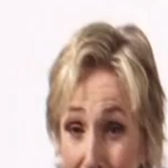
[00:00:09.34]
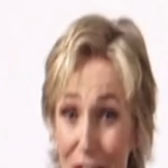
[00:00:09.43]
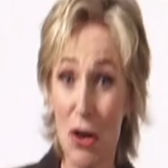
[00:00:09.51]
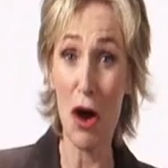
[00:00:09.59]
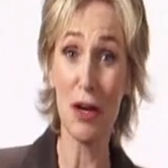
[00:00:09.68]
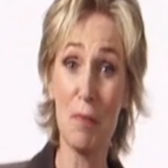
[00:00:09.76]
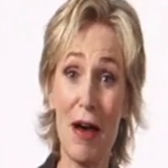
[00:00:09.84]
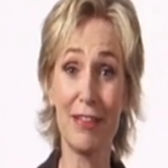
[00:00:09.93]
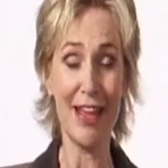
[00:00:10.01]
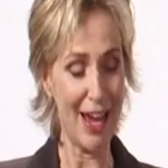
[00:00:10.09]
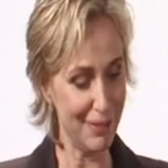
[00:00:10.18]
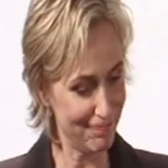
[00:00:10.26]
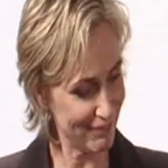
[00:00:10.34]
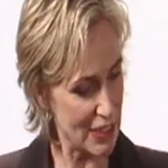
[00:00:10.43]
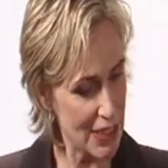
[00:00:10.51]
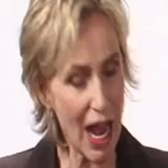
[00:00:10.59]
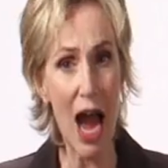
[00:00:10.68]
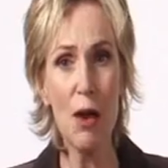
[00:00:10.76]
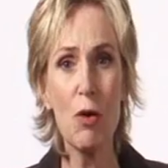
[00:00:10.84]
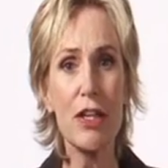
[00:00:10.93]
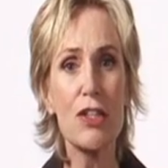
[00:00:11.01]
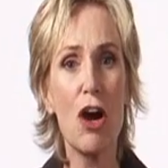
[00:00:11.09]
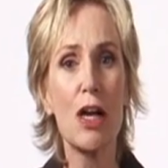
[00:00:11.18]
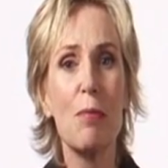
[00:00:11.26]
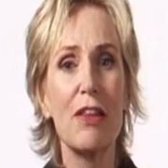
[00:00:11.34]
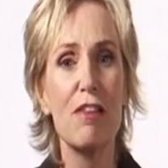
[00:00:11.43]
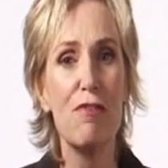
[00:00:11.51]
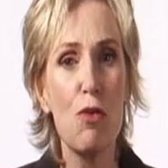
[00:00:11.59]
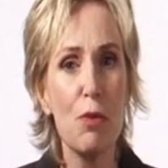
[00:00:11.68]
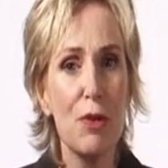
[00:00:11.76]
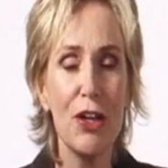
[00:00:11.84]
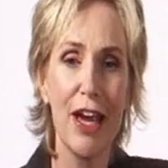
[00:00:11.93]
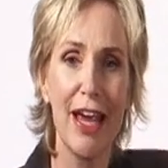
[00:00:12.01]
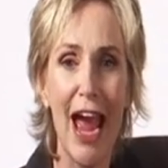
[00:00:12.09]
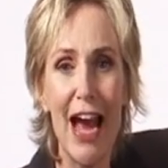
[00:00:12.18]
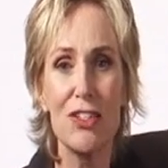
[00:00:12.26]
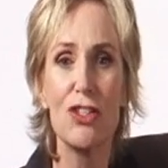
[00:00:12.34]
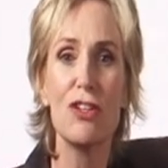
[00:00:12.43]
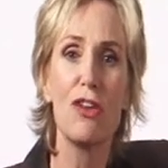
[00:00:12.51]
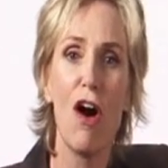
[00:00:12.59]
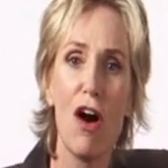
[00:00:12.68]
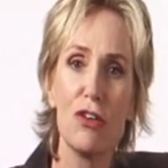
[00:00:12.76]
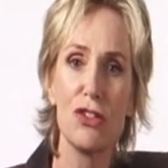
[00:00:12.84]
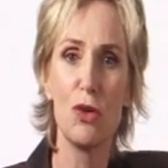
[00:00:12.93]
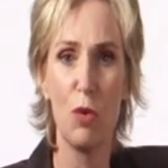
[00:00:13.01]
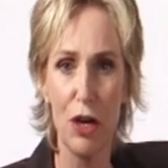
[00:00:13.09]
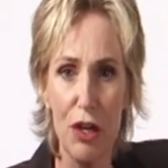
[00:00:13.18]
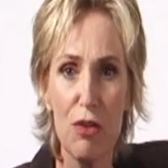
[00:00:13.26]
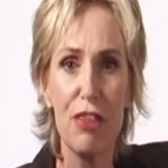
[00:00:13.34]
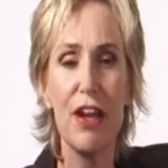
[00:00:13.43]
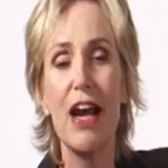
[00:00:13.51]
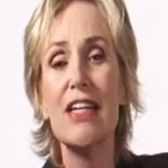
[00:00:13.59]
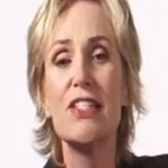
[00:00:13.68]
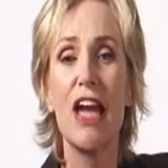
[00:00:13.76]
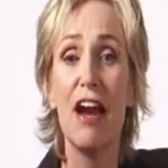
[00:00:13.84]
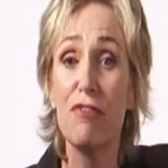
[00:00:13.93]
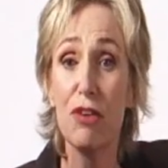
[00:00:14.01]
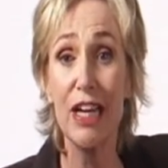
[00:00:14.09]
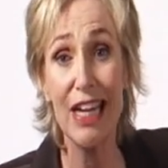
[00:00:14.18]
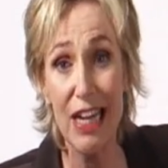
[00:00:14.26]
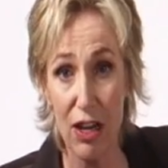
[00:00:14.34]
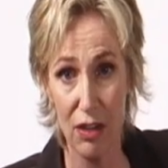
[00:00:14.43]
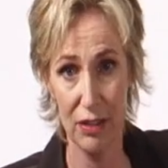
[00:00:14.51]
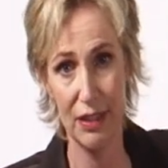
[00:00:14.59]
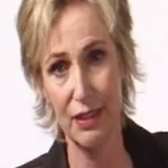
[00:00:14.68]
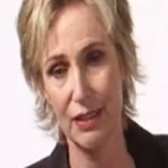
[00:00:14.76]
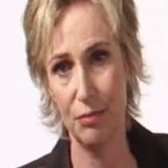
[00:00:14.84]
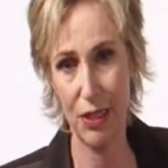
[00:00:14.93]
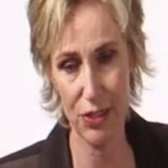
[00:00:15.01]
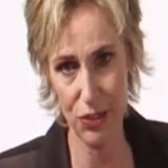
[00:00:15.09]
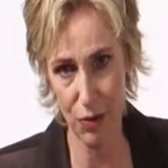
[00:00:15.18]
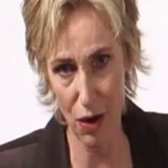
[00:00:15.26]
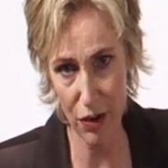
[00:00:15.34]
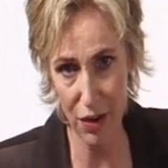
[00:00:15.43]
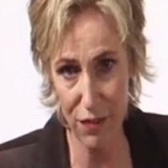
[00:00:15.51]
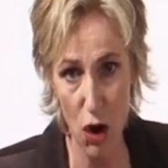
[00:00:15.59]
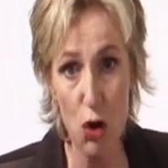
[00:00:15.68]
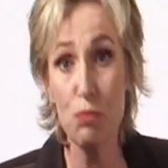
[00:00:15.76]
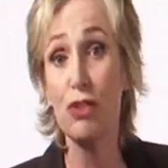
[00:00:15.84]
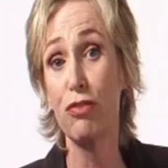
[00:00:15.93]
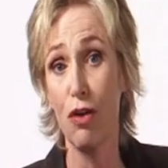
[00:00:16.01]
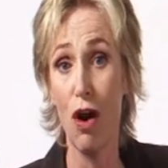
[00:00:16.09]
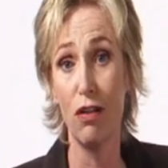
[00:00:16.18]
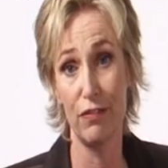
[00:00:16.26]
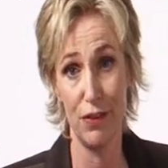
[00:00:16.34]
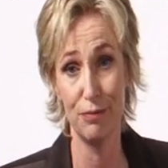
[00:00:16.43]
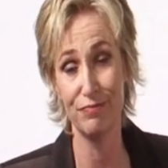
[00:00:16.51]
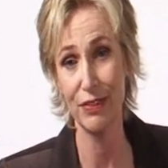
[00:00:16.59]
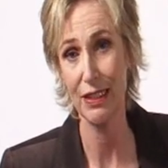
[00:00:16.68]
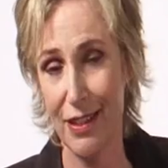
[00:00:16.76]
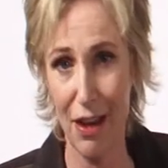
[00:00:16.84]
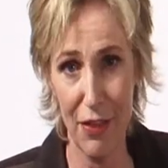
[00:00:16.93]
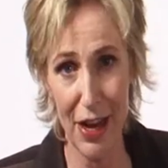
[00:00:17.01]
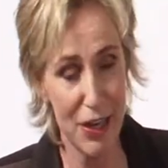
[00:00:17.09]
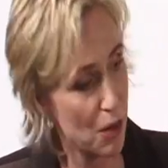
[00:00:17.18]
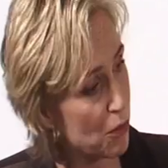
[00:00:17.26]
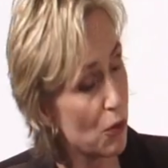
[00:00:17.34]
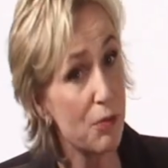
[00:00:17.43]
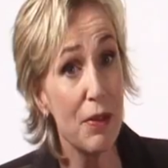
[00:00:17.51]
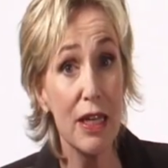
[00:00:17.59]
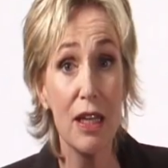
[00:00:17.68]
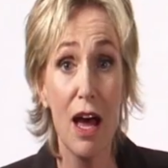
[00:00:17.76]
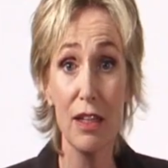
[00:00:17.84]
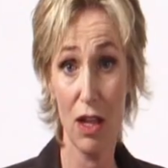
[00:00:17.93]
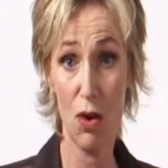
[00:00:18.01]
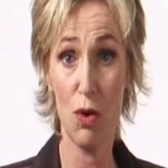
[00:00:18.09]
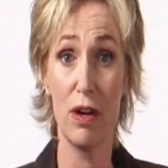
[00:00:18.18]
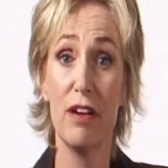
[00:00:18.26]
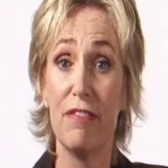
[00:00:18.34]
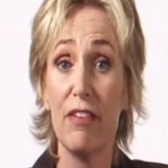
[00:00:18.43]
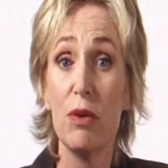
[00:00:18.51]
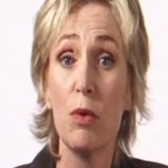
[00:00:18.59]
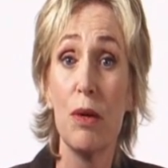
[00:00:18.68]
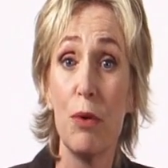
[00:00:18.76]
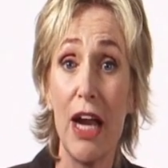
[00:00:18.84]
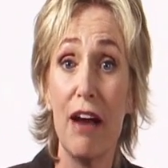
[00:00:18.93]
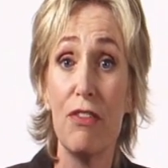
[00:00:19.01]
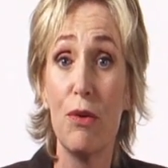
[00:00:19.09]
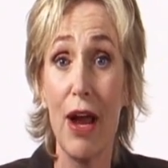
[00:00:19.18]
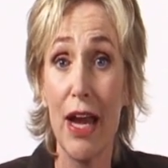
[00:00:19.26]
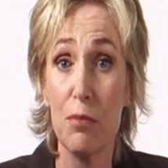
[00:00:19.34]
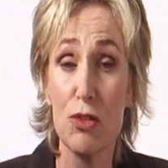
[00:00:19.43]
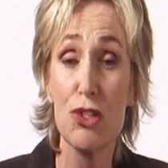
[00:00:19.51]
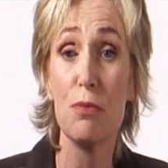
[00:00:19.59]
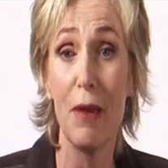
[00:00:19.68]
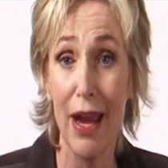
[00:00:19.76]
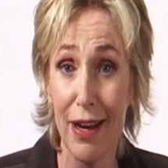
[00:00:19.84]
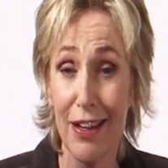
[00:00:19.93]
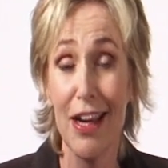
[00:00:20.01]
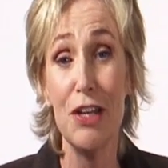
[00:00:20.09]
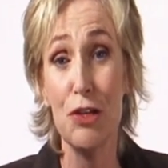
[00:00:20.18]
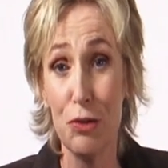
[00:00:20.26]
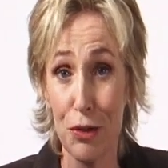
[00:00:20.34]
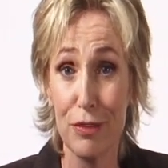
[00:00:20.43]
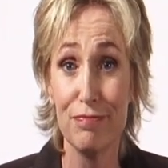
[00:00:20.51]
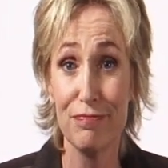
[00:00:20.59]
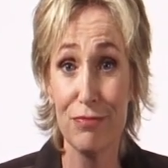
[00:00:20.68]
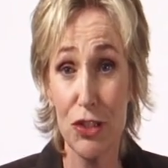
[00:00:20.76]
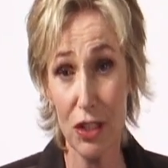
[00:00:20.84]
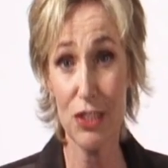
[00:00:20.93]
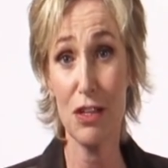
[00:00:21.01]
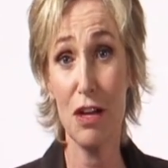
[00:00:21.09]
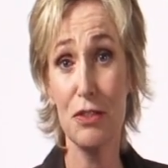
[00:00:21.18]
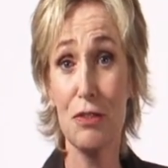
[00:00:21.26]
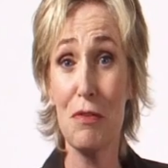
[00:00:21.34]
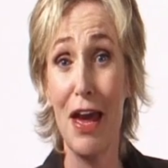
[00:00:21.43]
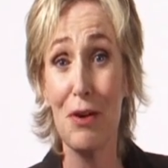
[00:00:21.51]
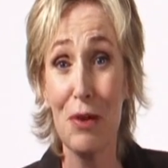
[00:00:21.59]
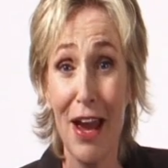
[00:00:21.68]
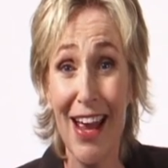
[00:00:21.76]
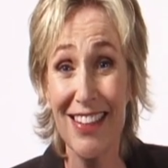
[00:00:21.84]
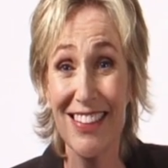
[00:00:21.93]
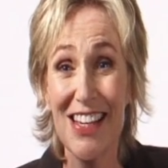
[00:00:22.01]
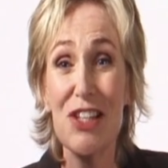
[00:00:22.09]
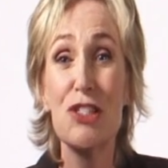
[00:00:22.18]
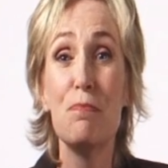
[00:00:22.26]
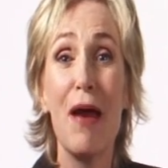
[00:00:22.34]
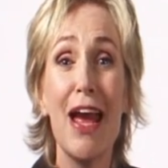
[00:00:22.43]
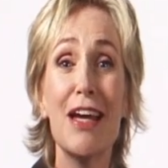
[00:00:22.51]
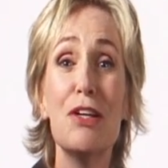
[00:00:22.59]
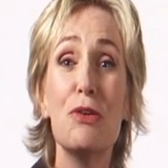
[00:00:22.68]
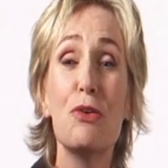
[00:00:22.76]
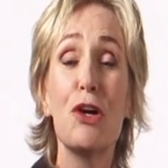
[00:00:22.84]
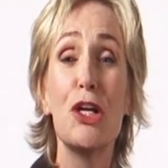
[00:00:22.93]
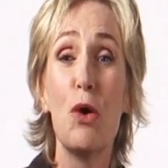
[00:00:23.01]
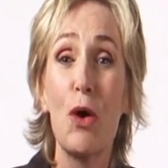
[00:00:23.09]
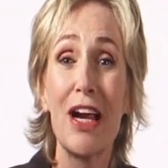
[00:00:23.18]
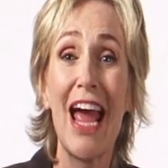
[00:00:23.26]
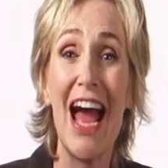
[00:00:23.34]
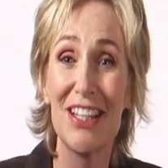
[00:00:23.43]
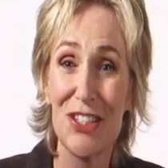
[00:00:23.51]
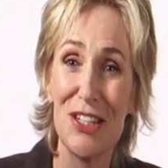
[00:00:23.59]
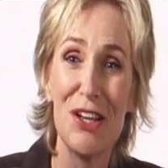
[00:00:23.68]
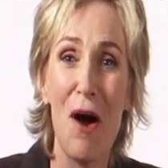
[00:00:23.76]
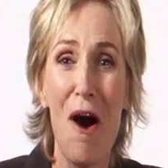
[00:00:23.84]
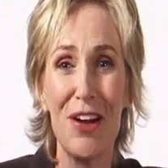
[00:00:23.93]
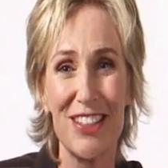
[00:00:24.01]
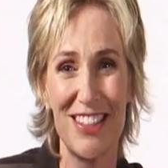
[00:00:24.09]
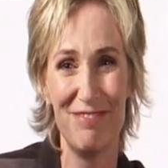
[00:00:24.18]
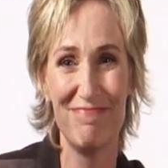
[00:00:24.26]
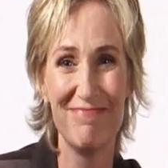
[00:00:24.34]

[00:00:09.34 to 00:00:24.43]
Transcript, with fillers: want to talk about that. I want to talk about the 4 million cats and dogs who are euthanized every year because there aren't enough homes for all of them. Now, that number would be a lot lower if everyone would have their animals spayed and neutered. So let's all do that, okay? Spay and neuter your cats and dogs.